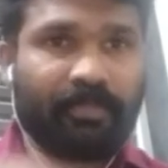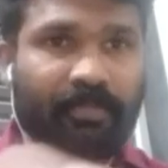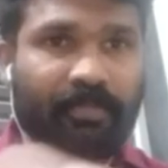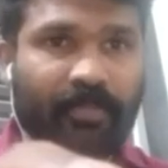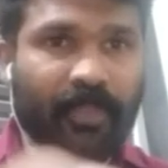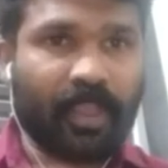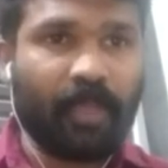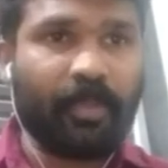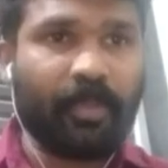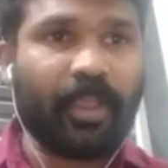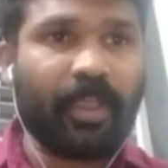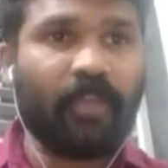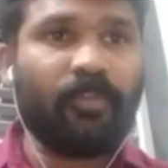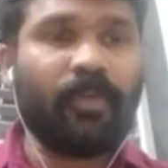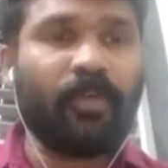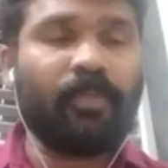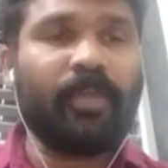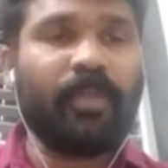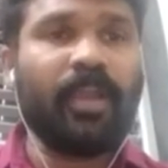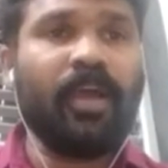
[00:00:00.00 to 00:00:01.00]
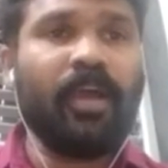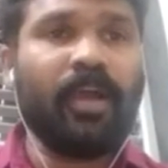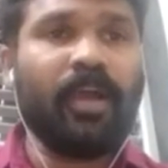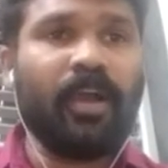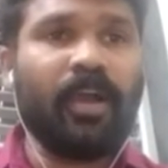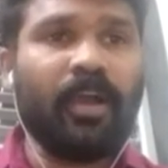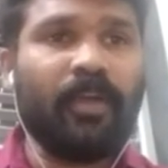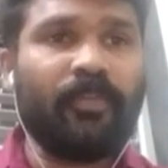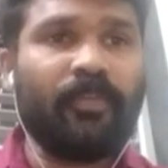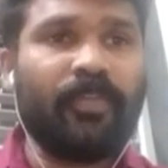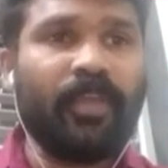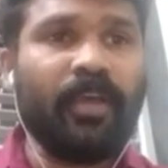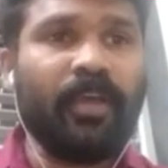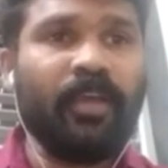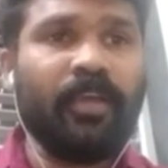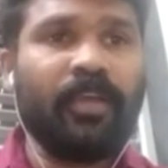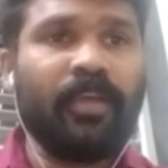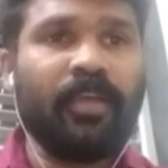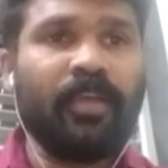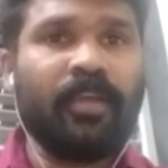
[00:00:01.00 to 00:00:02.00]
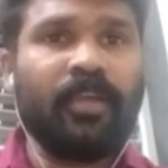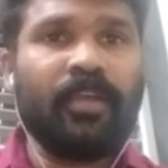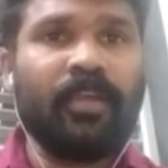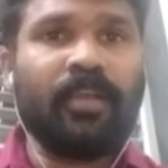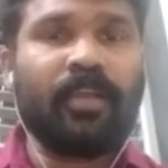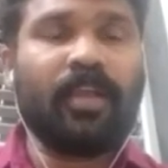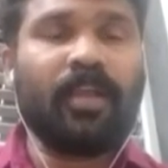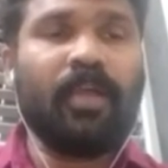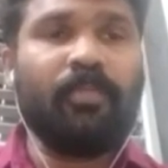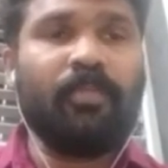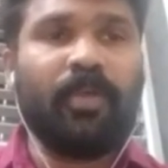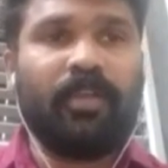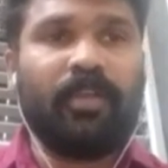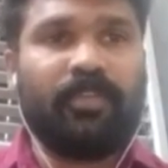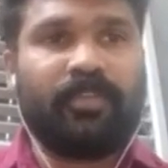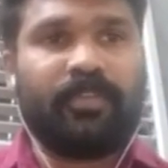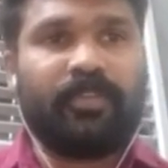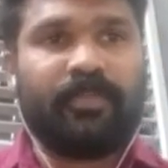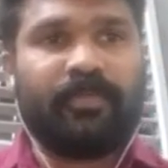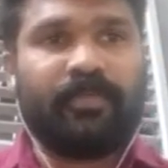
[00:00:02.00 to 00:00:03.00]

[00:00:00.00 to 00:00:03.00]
chemical formula of the compounds.